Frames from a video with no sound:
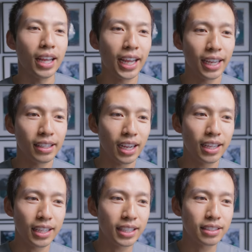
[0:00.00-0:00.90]
And
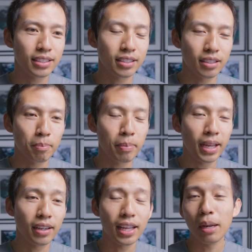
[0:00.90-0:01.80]
it's
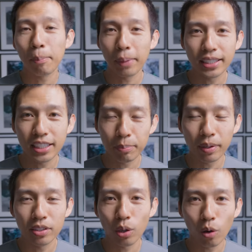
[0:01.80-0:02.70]
been an amazing
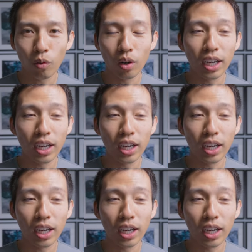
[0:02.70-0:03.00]
experience overall.